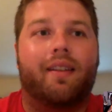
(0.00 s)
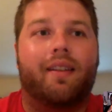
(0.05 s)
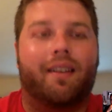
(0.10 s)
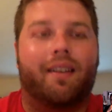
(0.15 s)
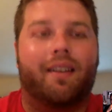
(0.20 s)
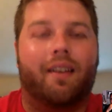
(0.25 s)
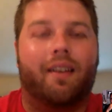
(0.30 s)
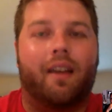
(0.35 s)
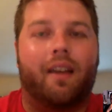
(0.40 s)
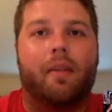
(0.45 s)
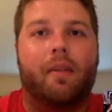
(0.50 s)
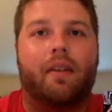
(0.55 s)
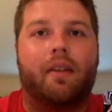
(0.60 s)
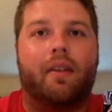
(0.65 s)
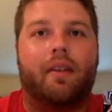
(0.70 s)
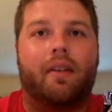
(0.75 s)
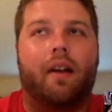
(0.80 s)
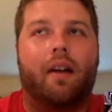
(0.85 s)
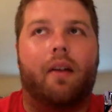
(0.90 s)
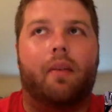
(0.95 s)
like lambic
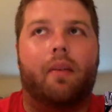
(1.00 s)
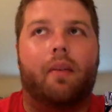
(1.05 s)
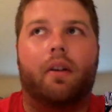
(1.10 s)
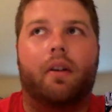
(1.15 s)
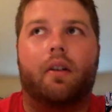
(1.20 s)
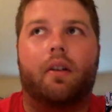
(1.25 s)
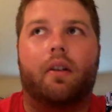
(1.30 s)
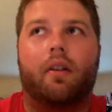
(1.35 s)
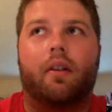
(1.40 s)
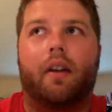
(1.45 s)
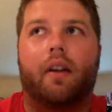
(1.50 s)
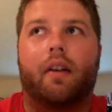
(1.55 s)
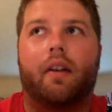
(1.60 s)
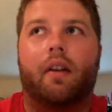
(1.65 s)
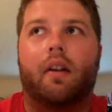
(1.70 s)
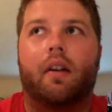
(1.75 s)
style beer, like